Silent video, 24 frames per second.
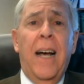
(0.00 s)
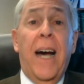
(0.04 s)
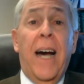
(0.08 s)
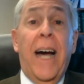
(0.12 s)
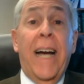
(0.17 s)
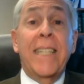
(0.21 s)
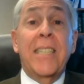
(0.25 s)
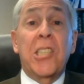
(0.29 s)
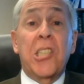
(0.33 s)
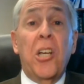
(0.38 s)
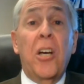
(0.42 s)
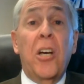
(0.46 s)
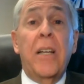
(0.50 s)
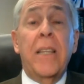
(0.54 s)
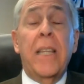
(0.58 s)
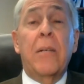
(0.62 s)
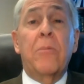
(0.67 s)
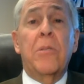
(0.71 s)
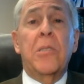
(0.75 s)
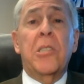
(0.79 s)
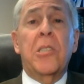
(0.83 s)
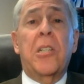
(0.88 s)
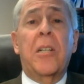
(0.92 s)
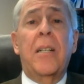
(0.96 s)
I saw that
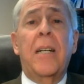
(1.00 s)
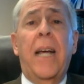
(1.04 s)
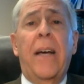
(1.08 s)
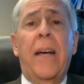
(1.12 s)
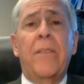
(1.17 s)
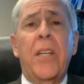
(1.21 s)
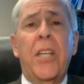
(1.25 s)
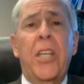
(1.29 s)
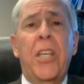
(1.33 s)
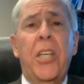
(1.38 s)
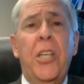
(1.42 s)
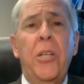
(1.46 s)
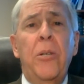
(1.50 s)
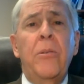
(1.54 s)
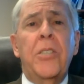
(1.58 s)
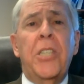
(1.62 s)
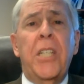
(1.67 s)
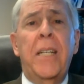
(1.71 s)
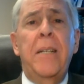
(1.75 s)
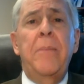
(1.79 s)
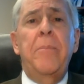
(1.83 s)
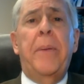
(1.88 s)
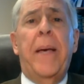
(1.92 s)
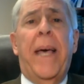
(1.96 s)
it was going to have a huge
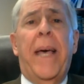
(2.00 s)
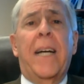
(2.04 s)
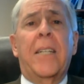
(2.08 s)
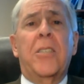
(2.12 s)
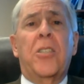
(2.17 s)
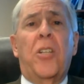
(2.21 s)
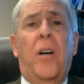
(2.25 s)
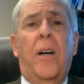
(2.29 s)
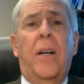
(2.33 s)
impact